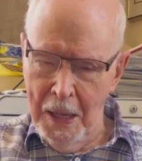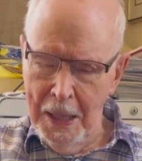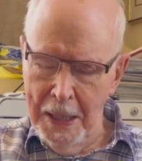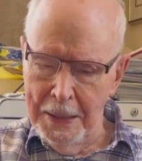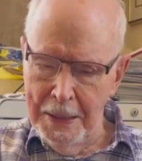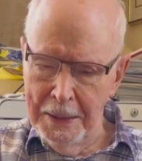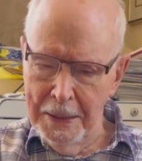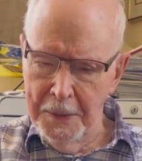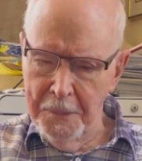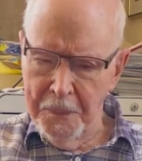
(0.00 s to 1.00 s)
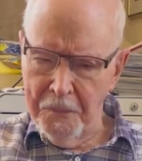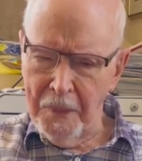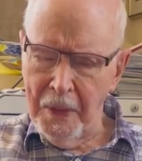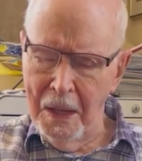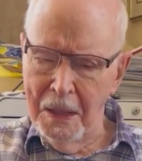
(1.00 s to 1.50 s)
And
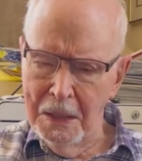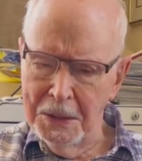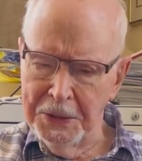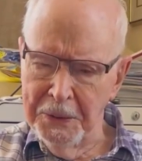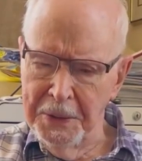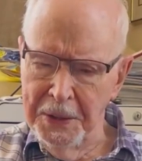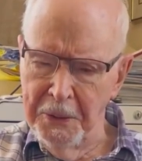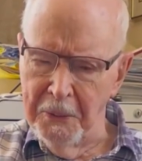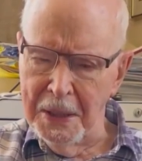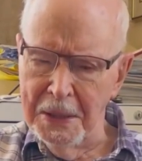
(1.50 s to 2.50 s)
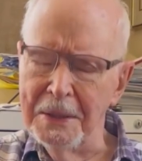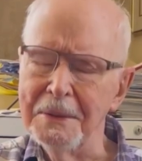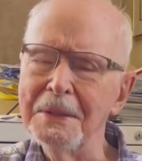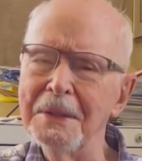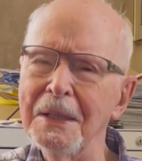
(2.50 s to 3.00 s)
so at any rate,
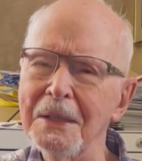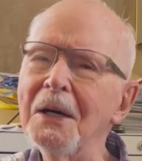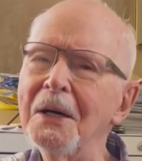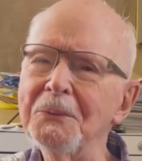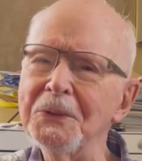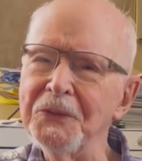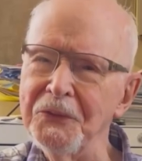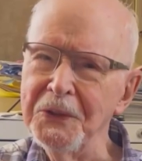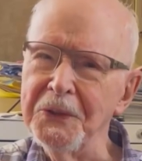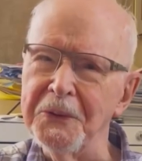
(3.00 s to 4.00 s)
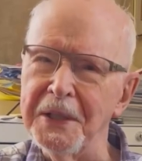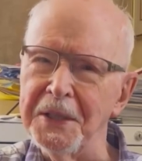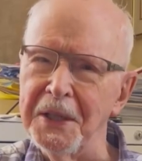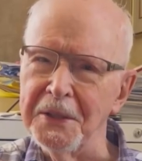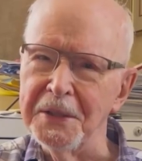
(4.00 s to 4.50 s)
I was further
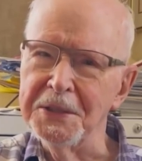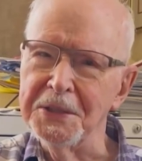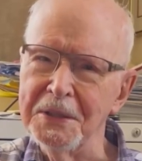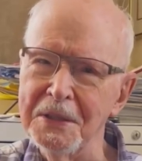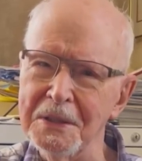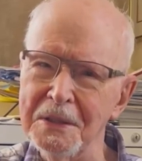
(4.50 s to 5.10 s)
encouraged, and